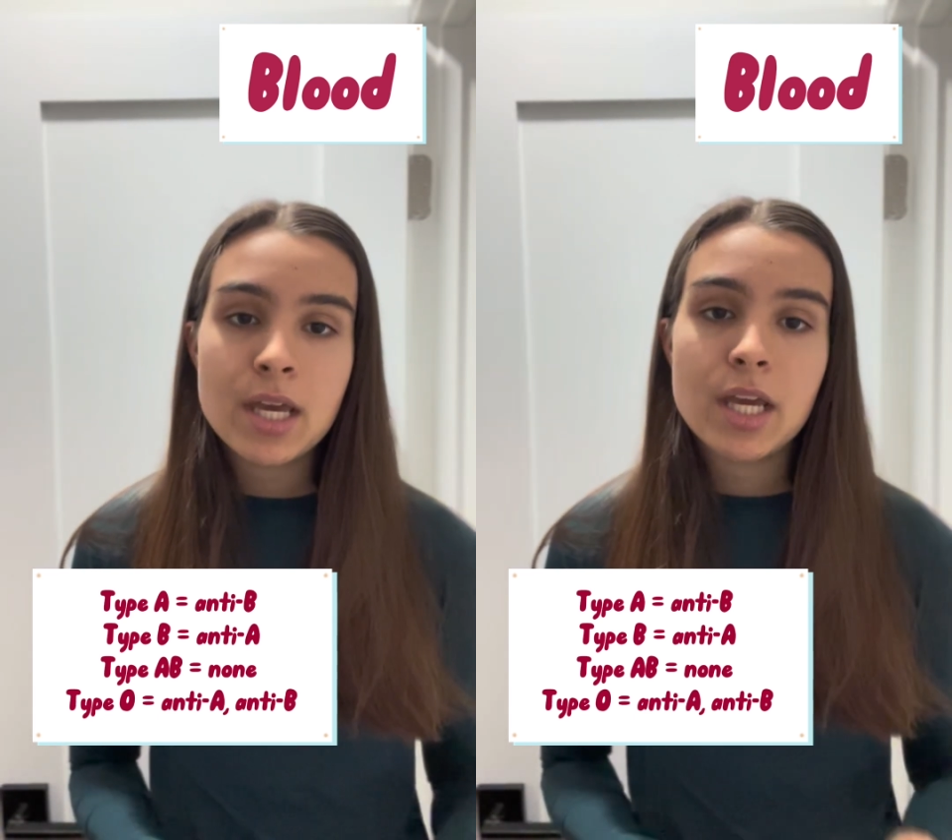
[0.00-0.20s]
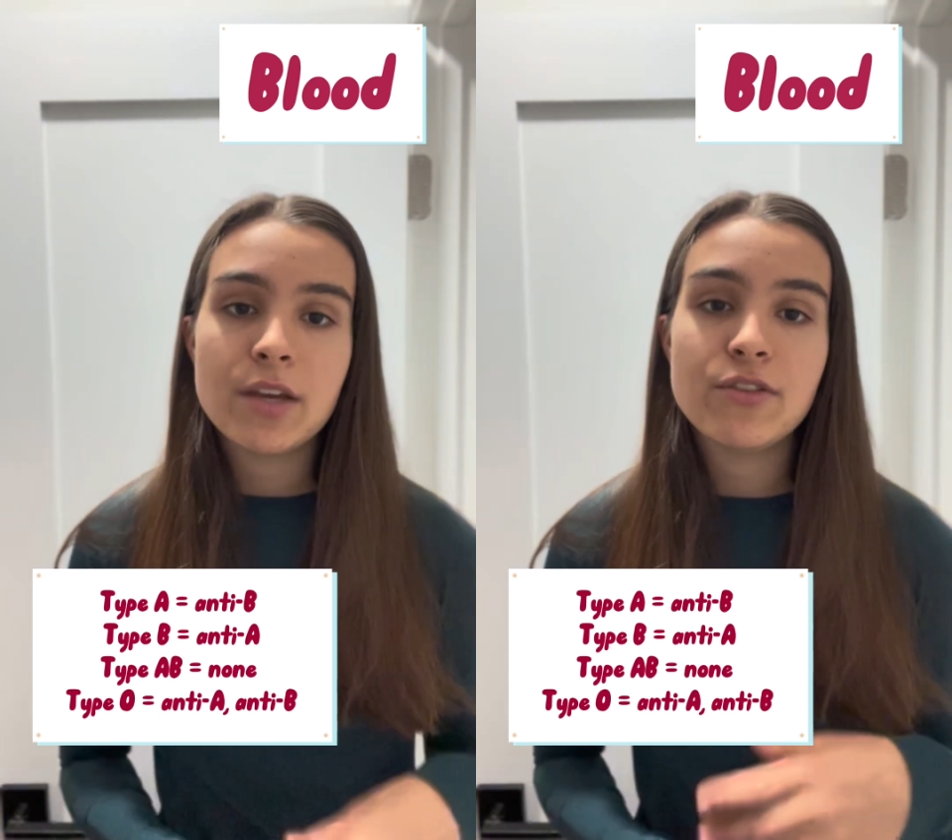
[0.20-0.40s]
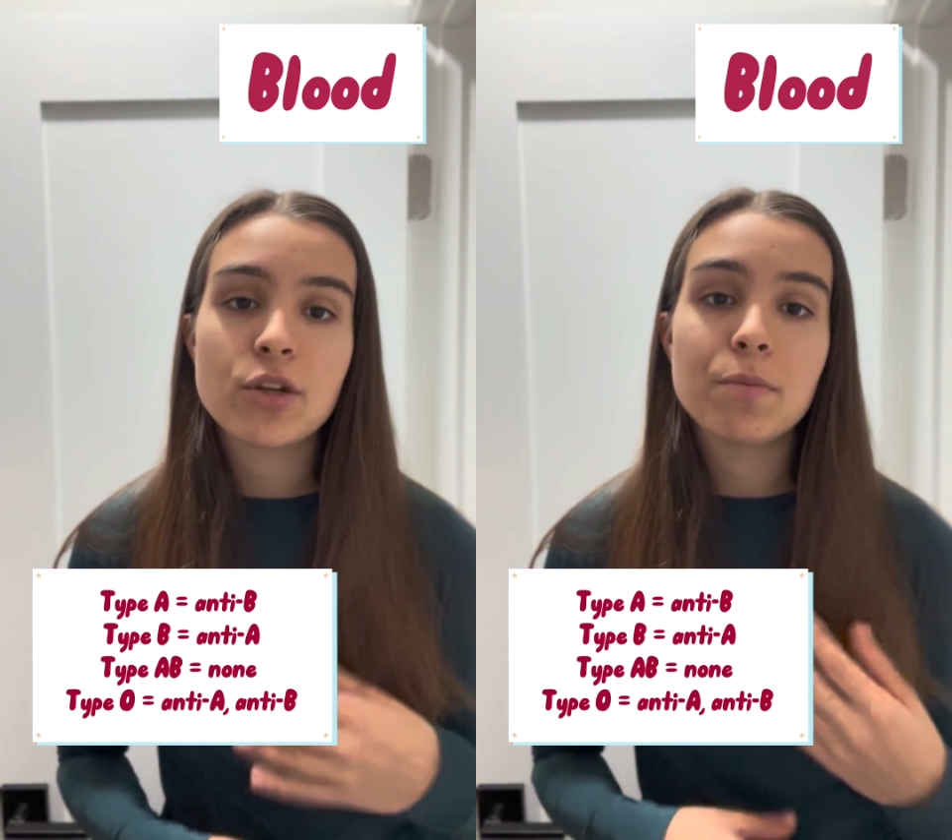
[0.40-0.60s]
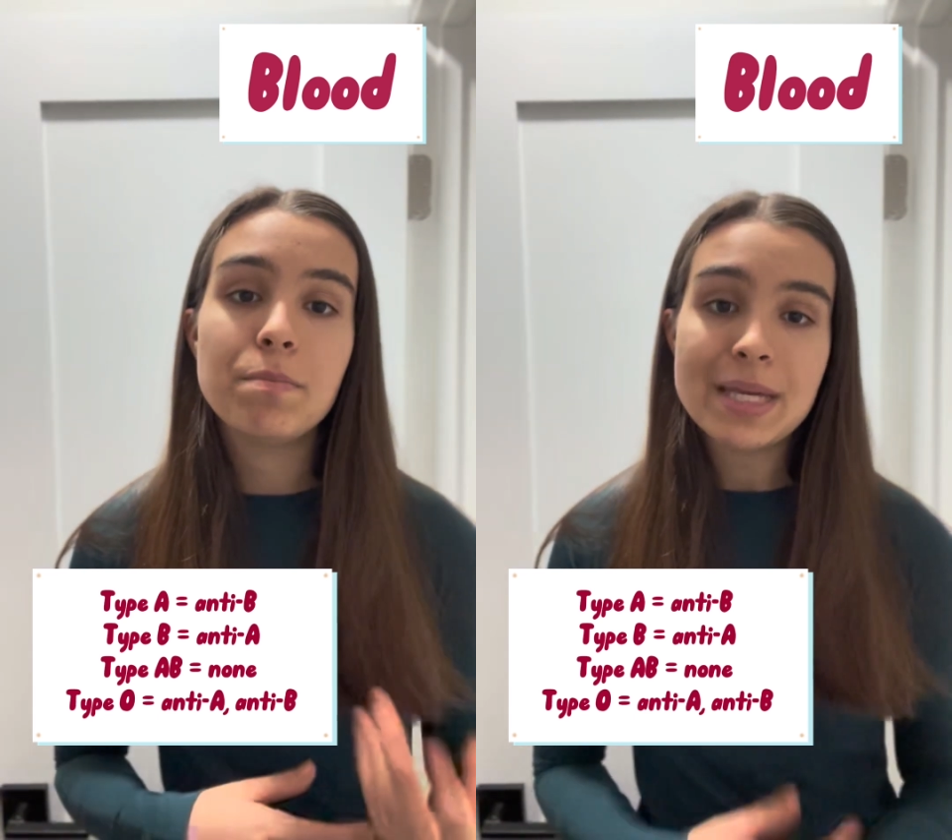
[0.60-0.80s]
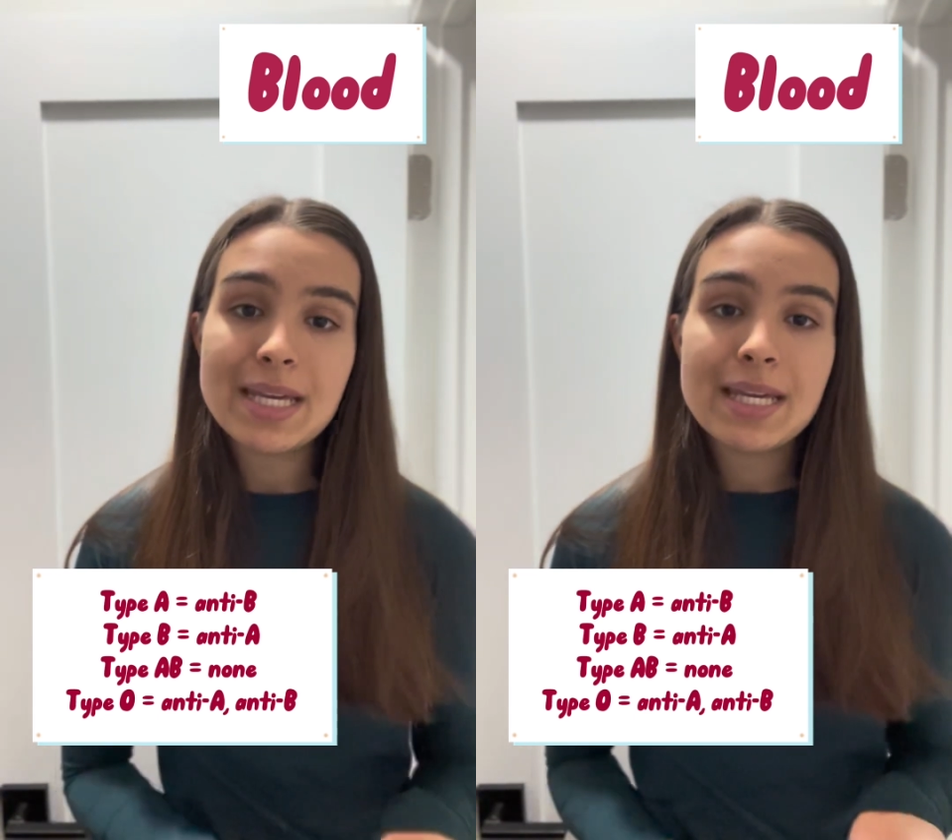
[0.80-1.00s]
If you're
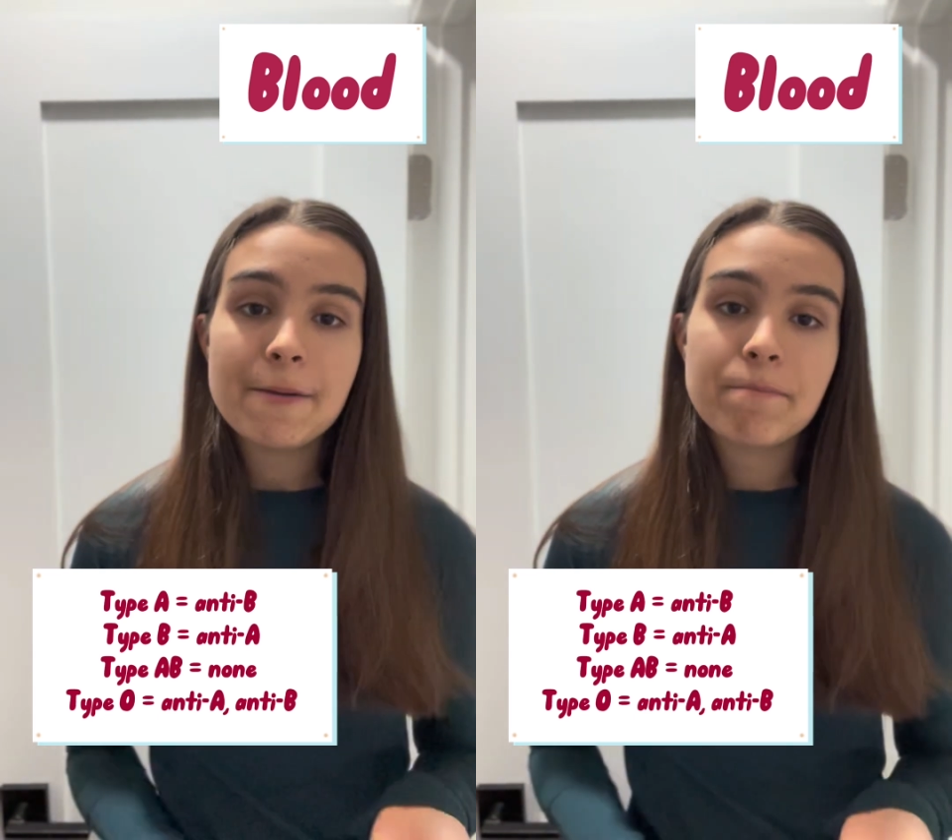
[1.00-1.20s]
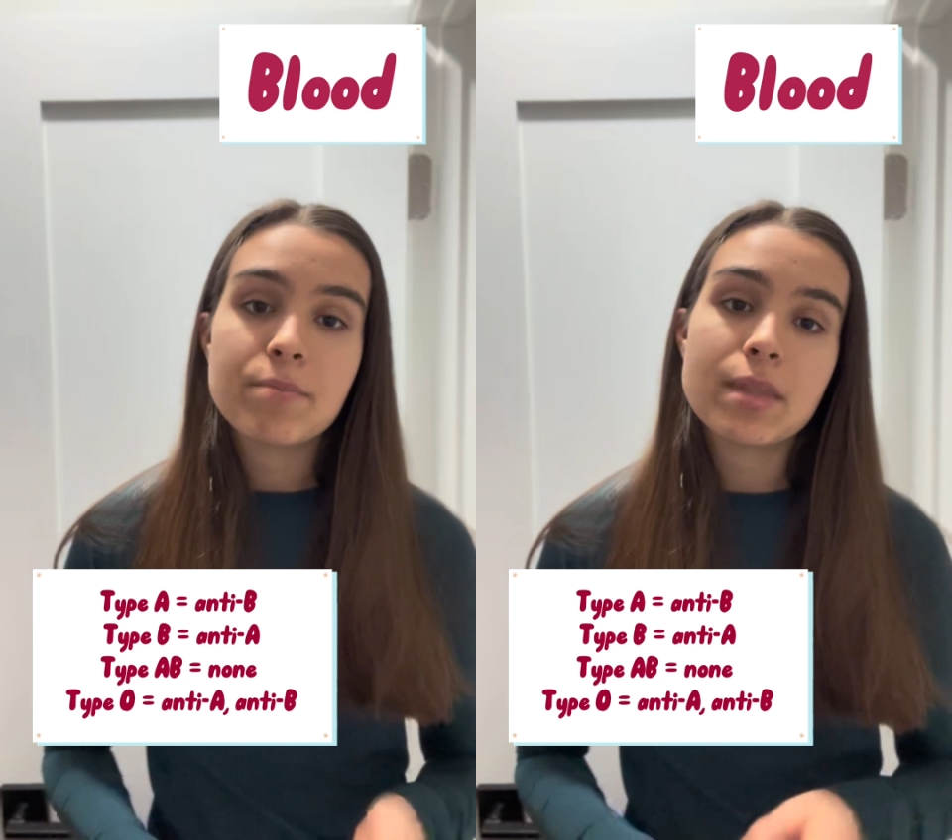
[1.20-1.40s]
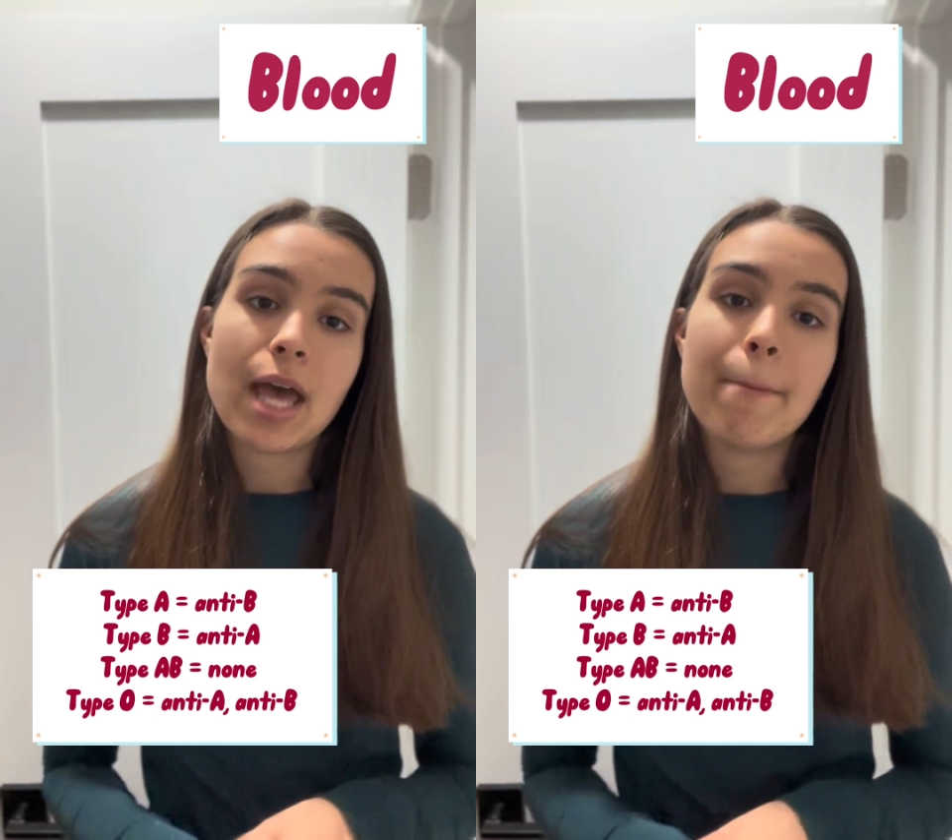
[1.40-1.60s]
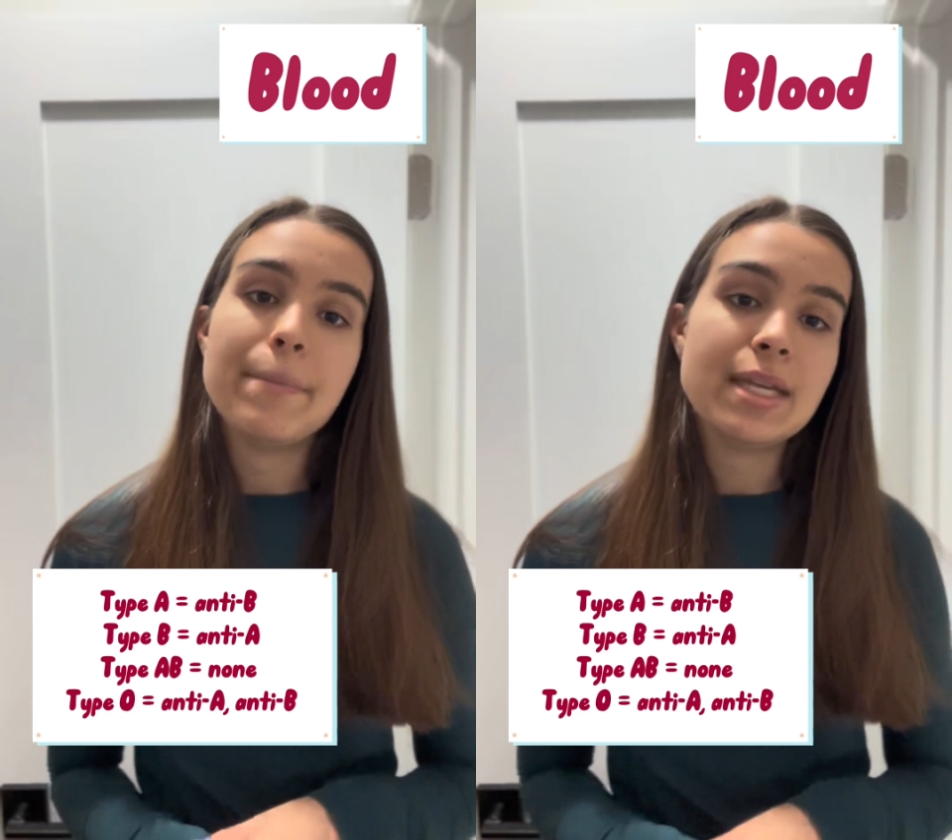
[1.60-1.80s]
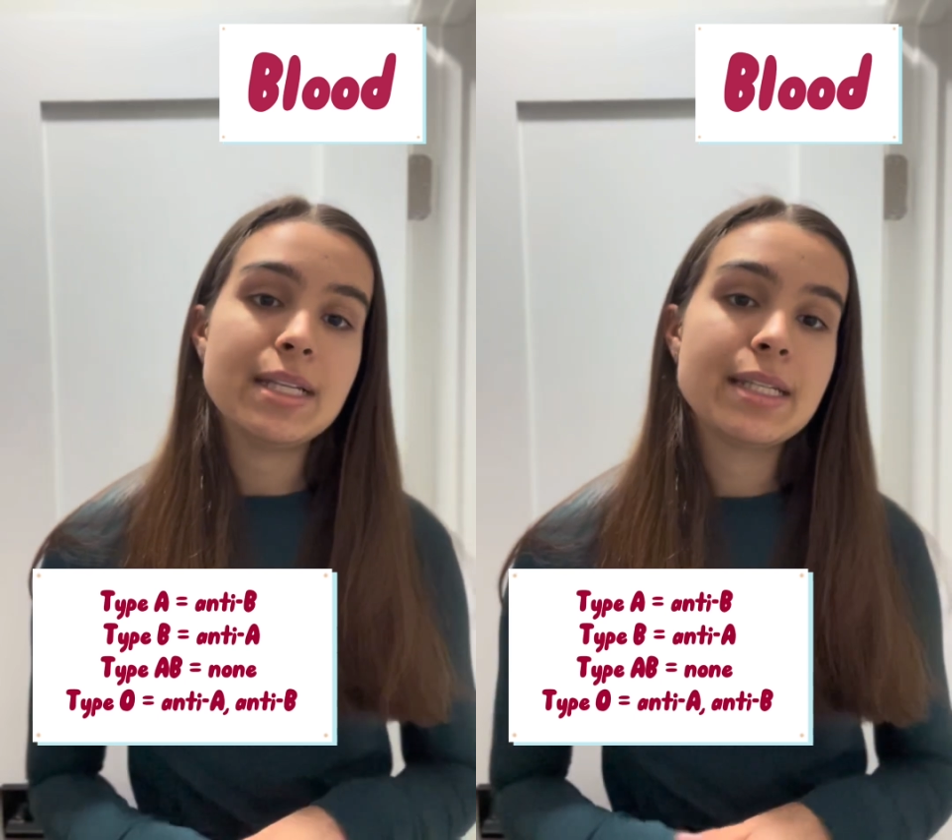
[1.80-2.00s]
B, that
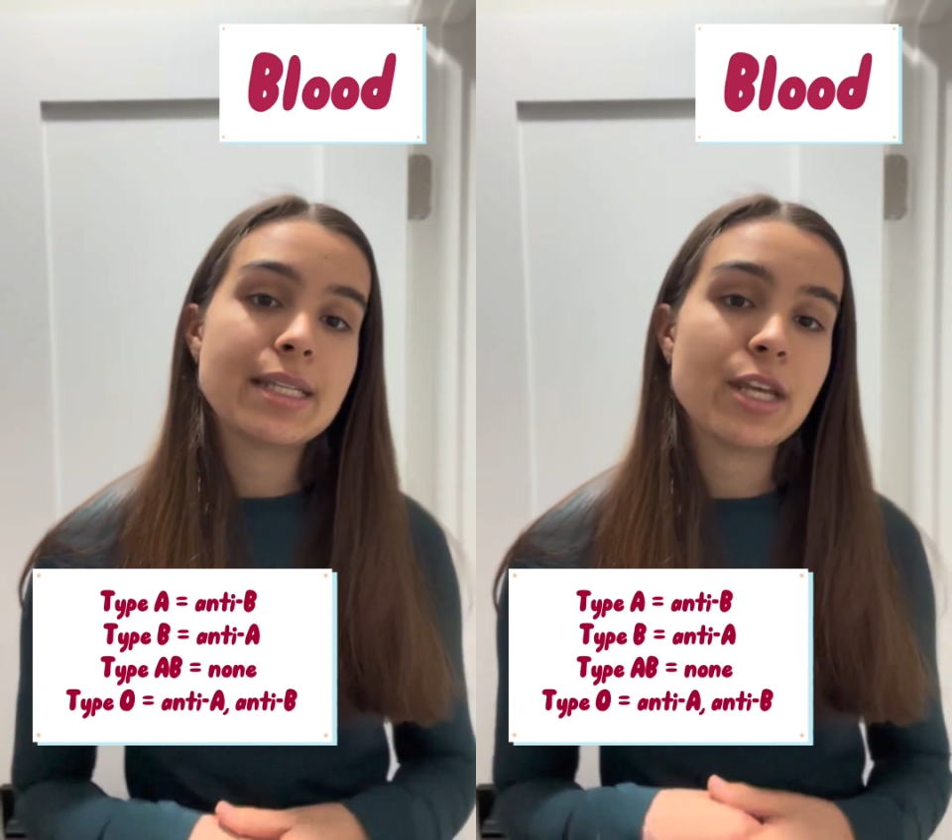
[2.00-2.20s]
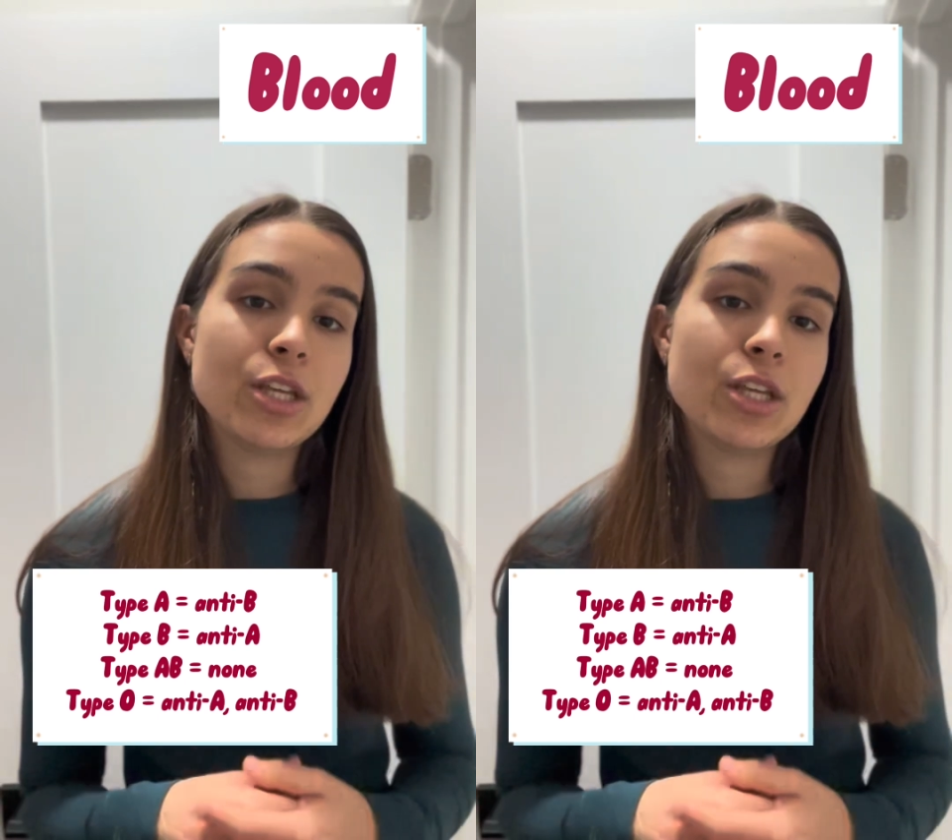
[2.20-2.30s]
means